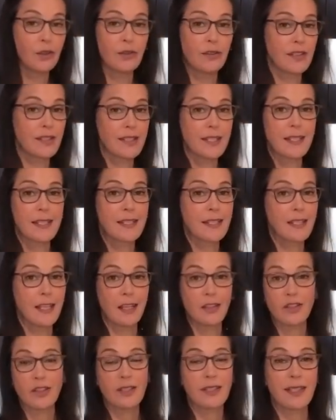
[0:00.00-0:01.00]
you, this is
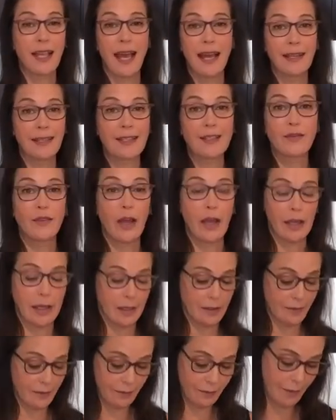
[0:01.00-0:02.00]
such a
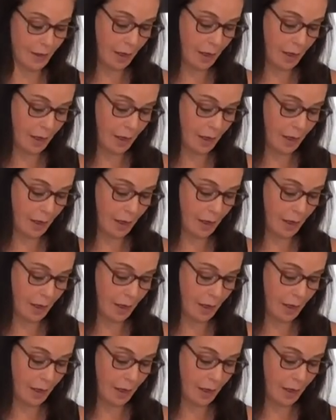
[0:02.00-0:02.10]
satisfying